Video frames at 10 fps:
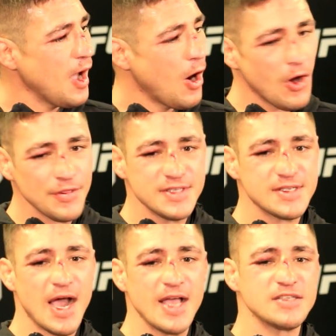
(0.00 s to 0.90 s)
All these
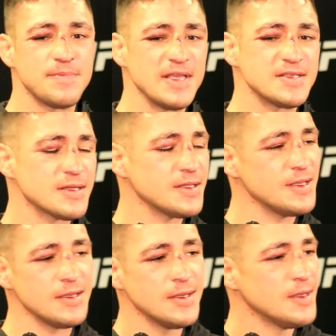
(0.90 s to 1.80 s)
guys
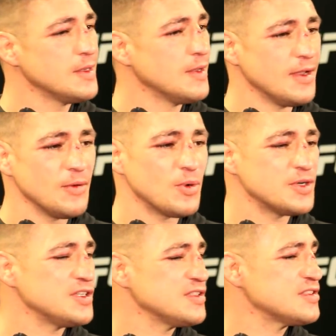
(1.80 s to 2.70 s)
basically were
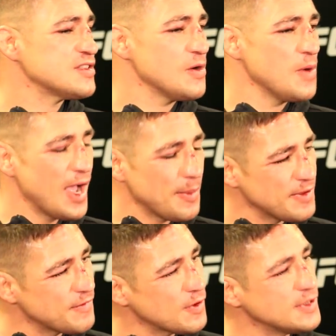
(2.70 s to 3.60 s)
just so happy
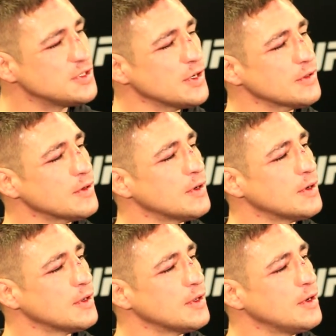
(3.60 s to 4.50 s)
for each other,
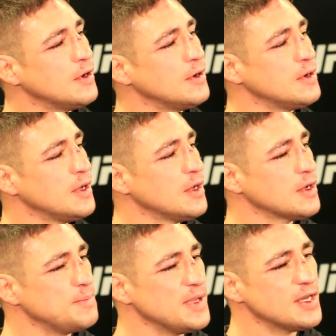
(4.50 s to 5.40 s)
you know.
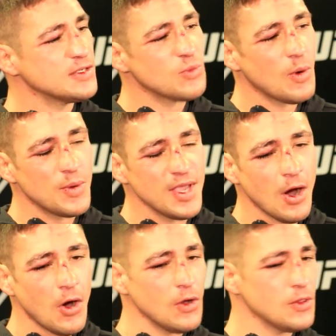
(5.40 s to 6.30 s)
Because what we
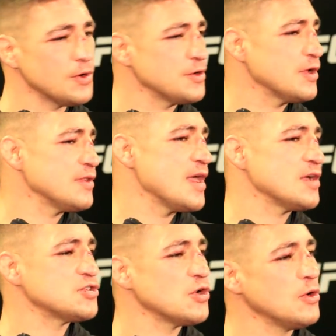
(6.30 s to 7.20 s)
all learned on
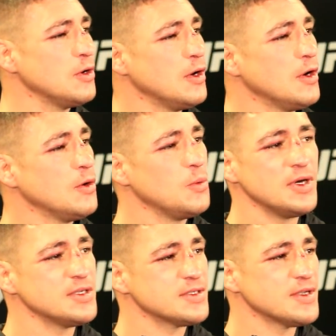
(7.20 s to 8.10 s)
that show
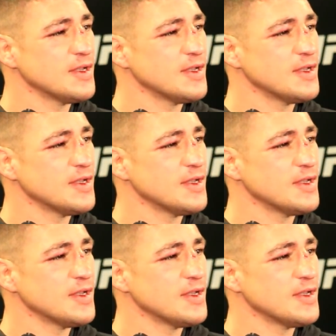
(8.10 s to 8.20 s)
was,